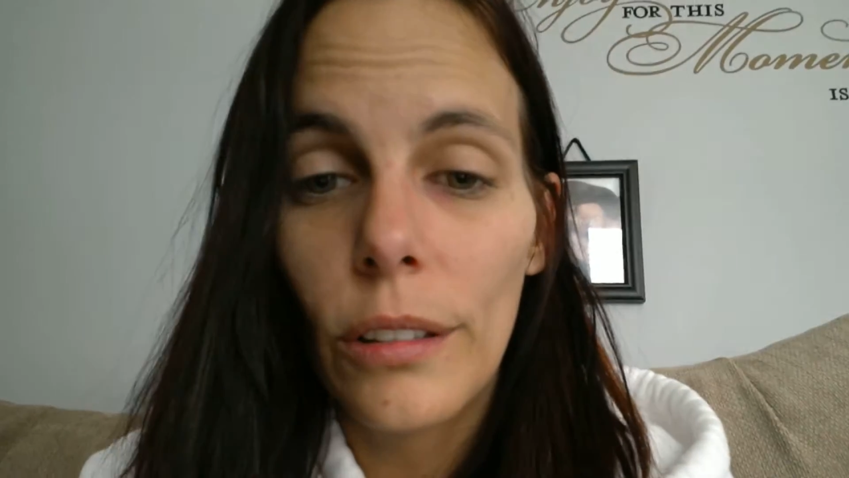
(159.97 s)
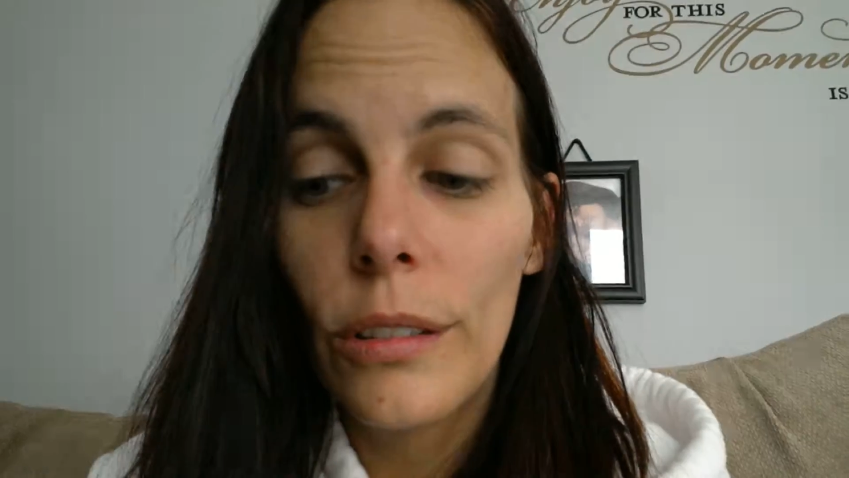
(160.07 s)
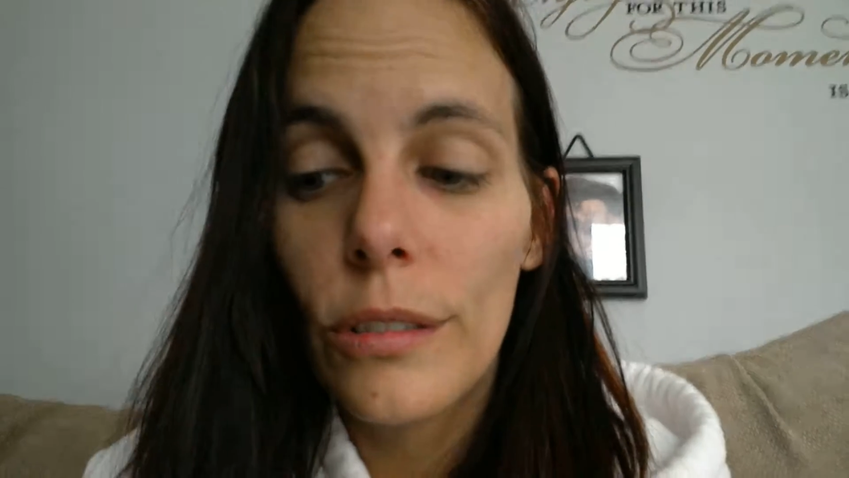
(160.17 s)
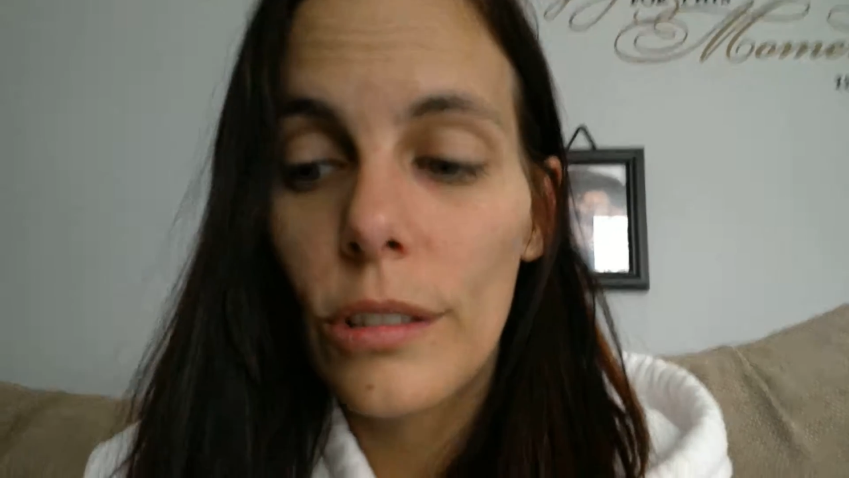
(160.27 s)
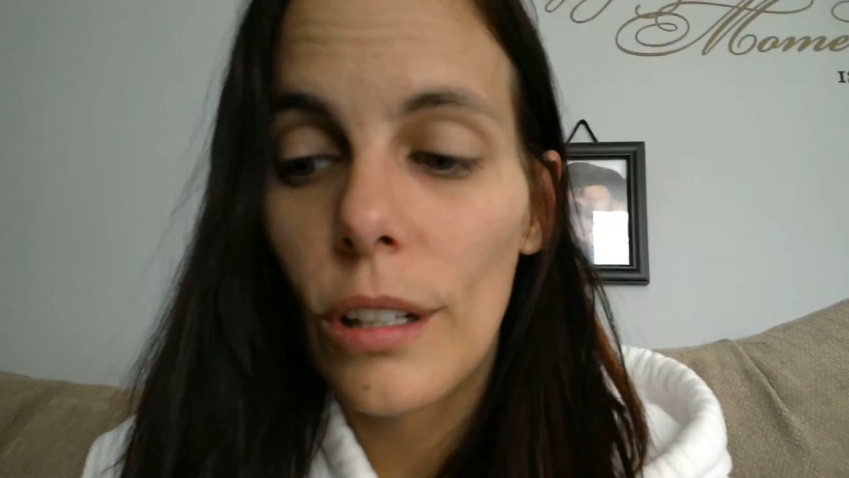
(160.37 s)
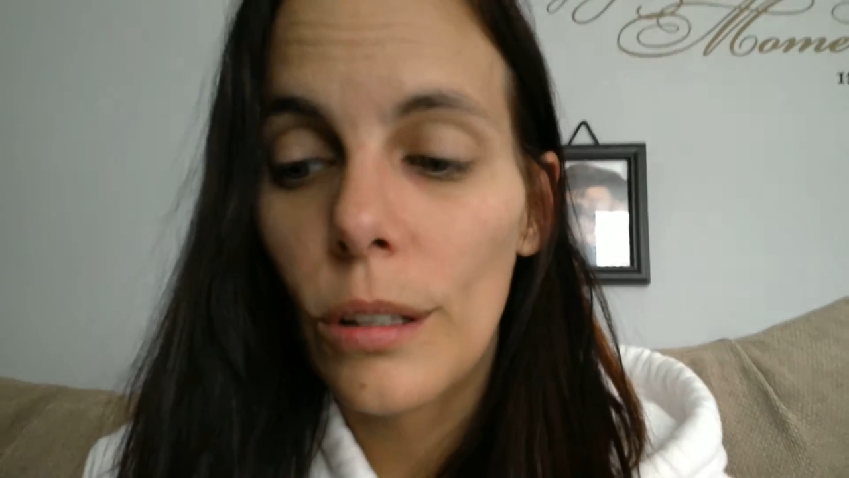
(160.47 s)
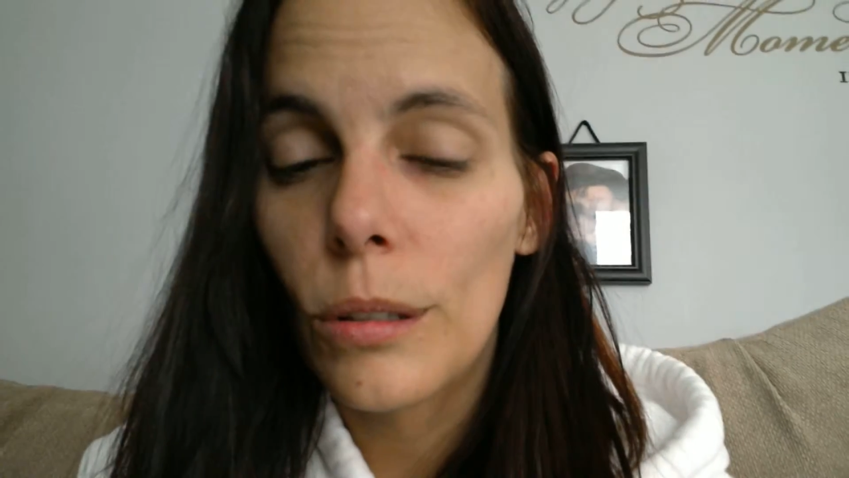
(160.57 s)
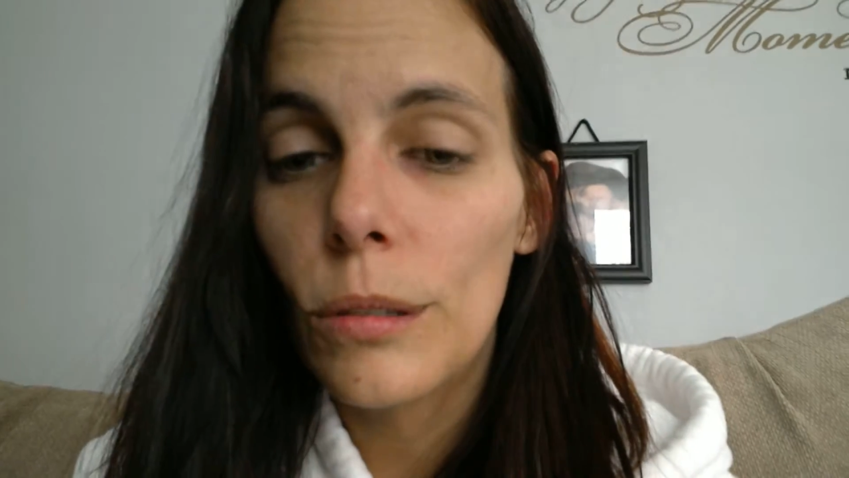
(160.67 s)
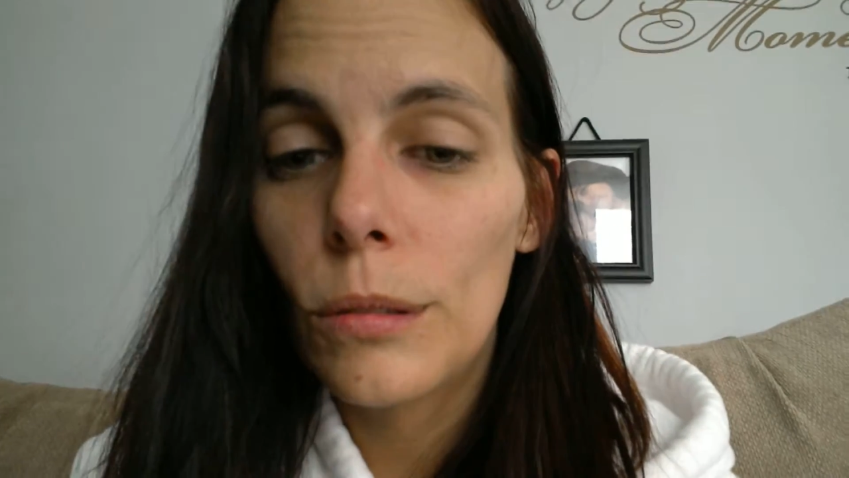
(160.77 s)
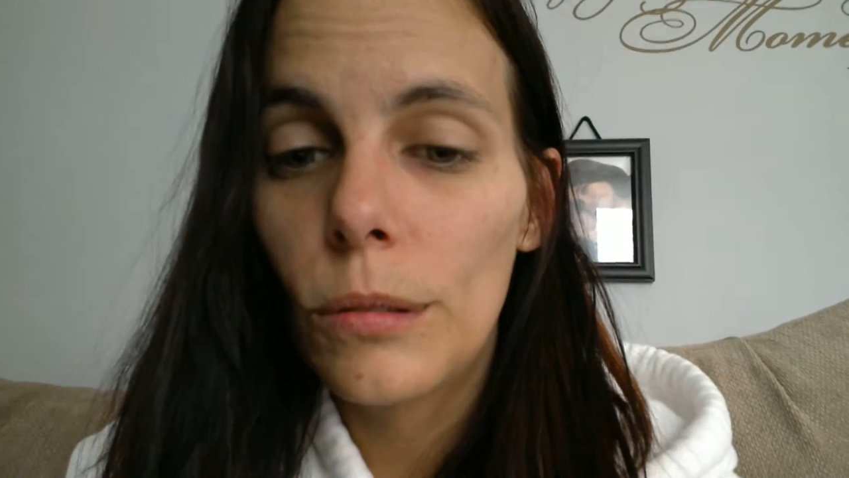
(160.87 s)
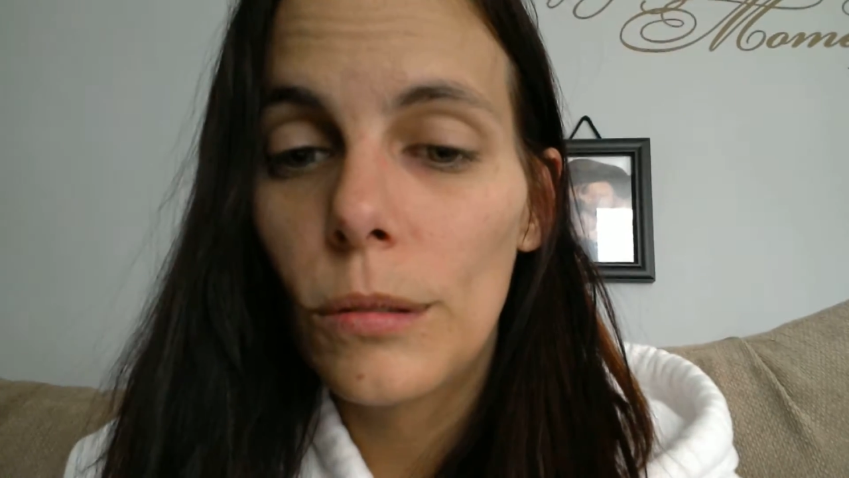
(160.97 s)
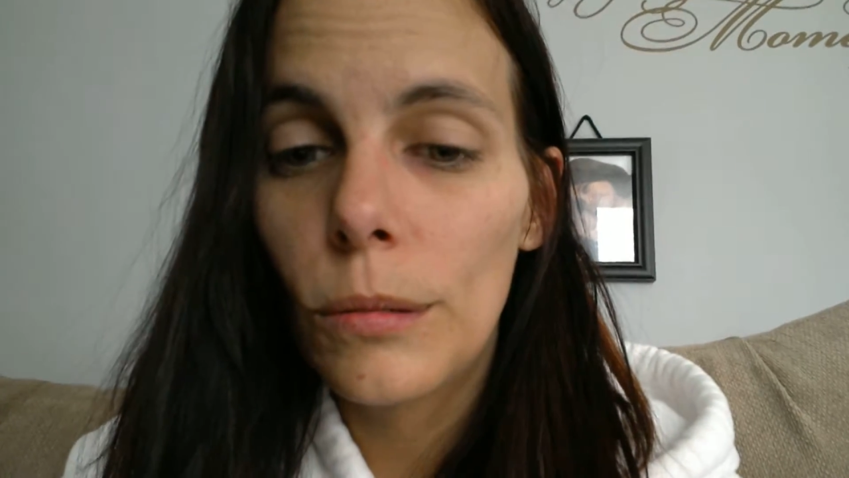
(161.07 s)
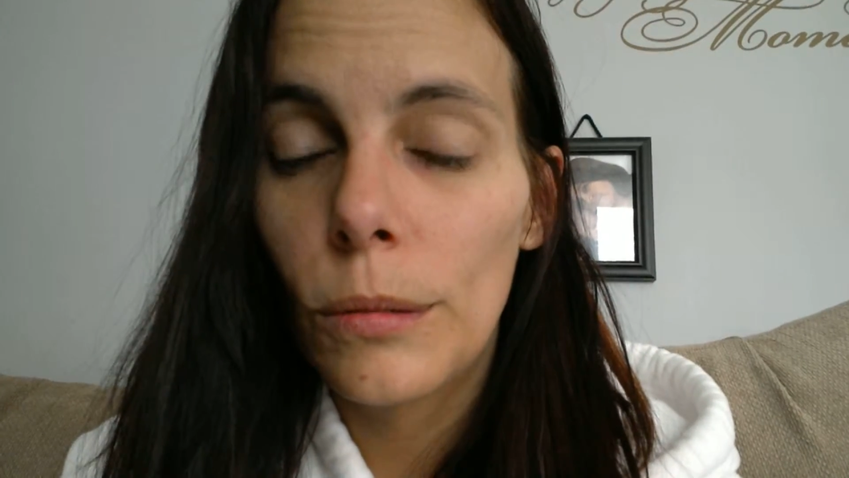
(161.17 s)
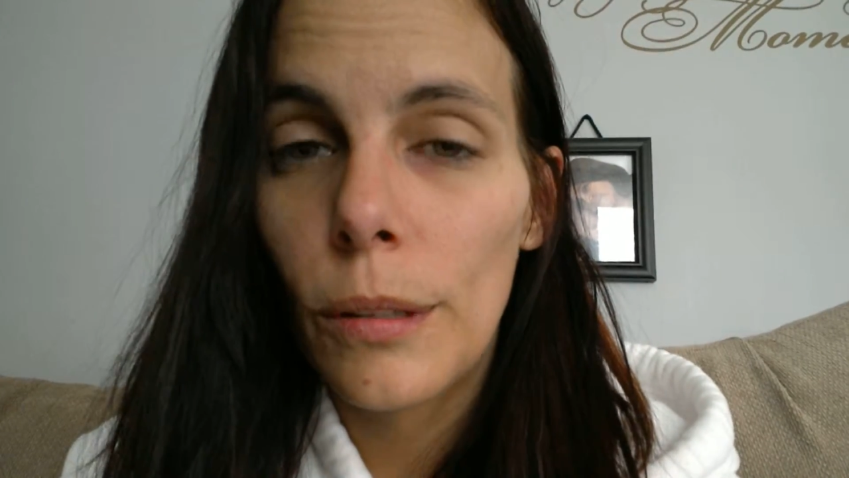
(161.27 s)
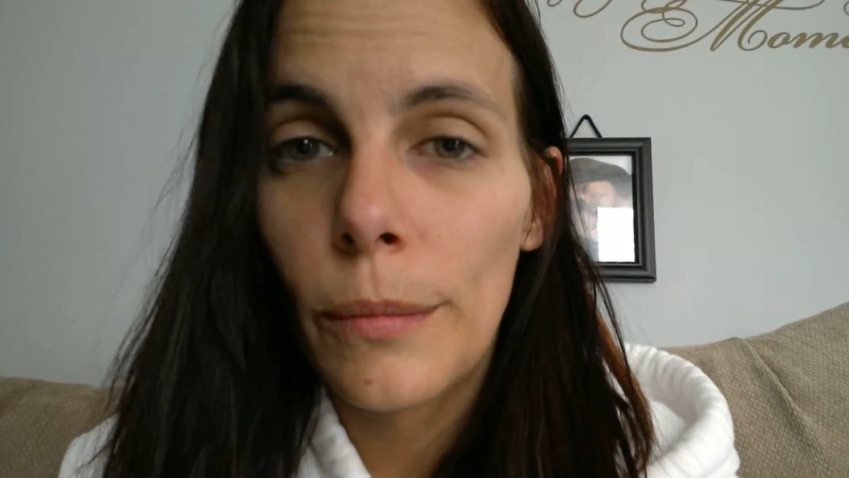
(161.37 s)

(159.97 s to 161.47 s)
So when